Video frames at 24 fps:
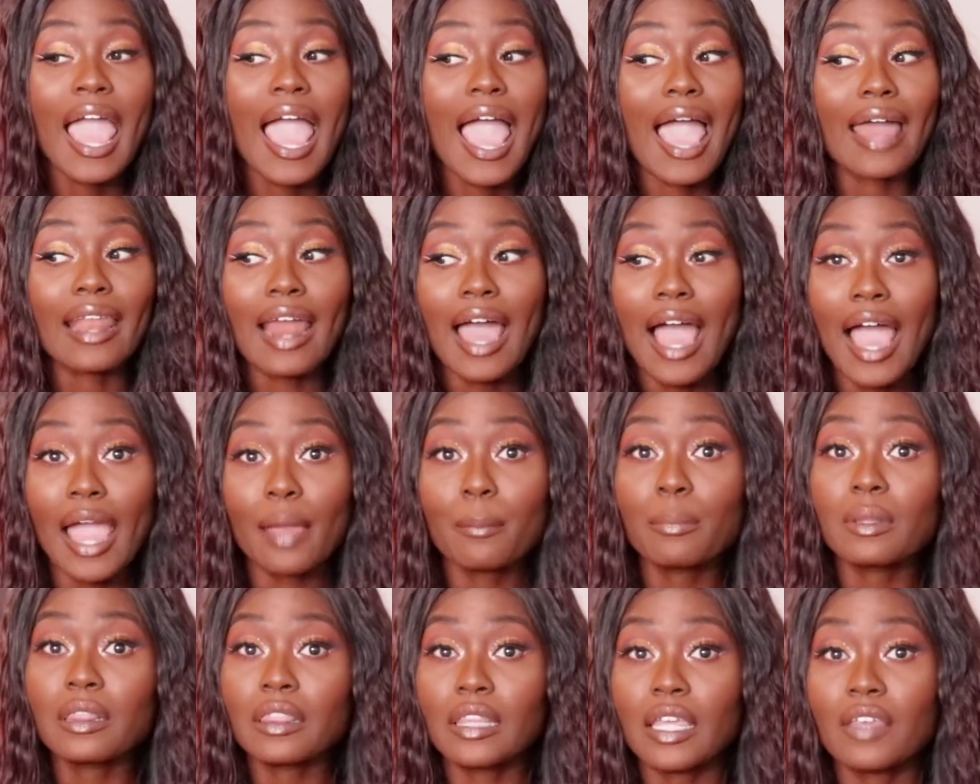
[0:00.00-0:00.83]
And I
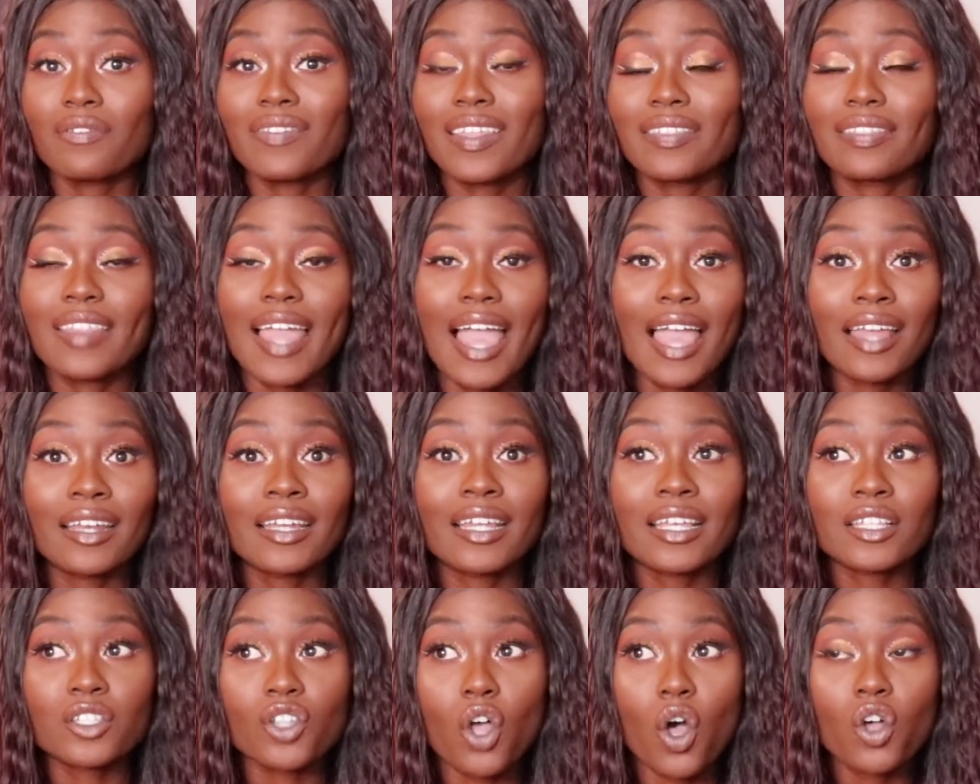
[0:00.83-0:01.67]
believe that that
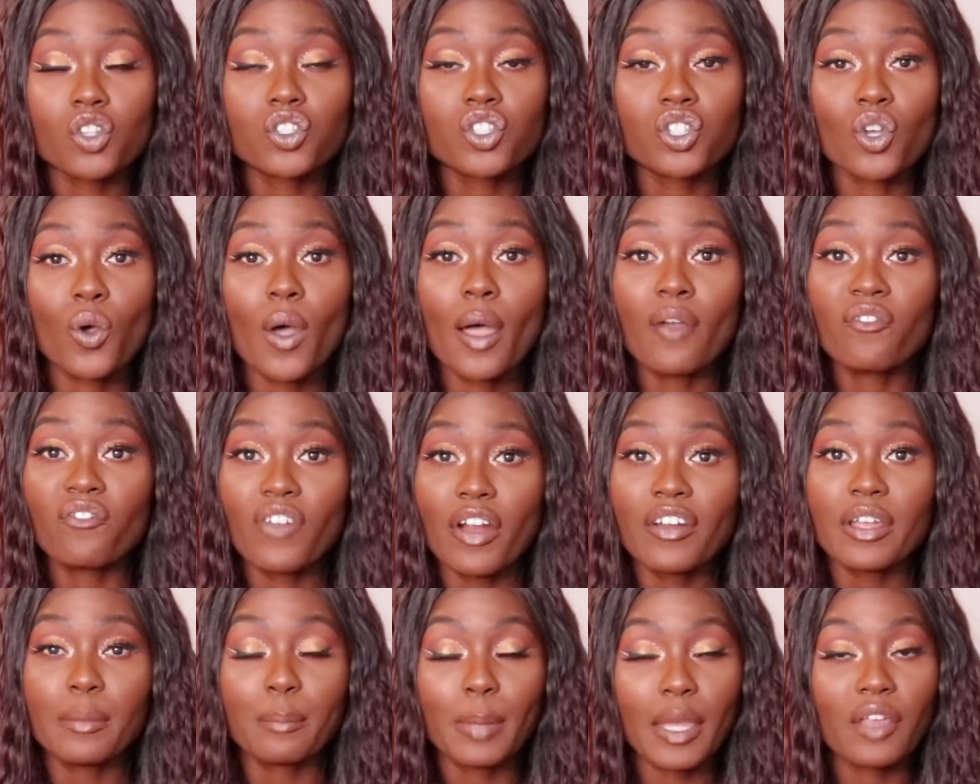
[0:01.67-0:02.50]
is also a
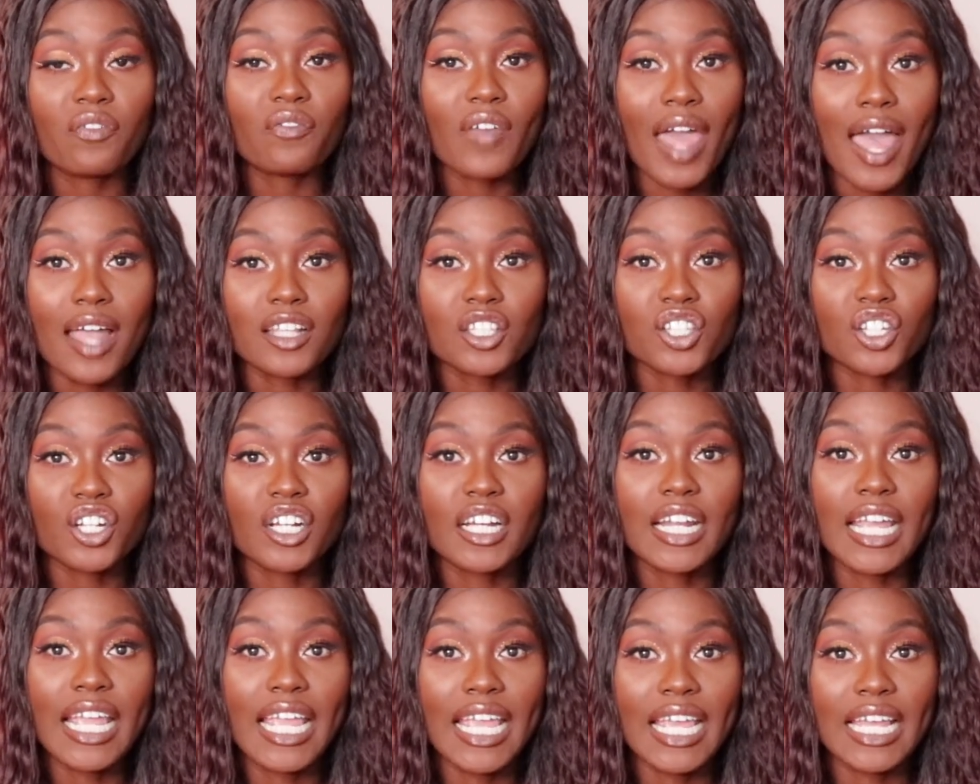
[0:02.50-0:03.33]
very big
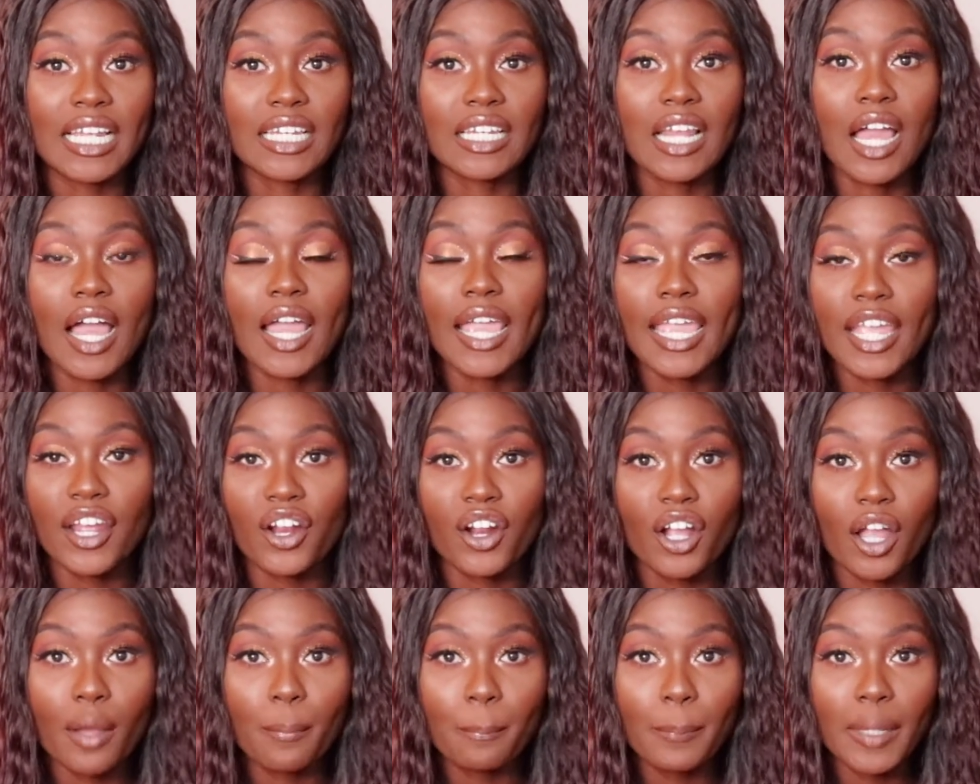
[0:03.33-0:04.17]
factor in a
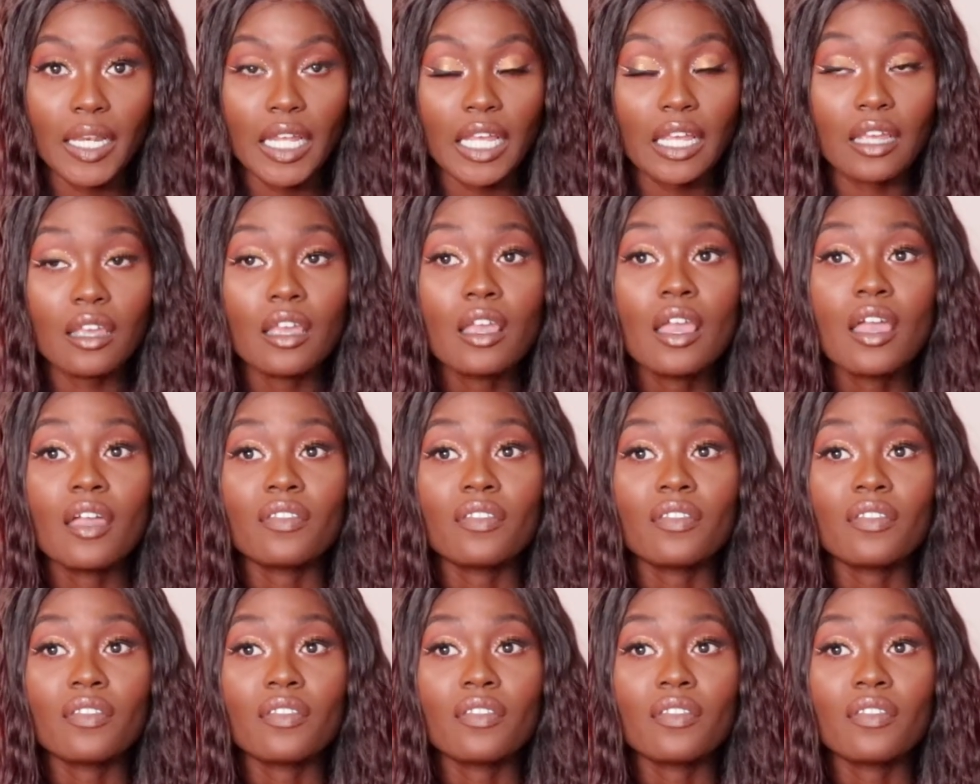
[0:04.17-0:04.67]
hair company,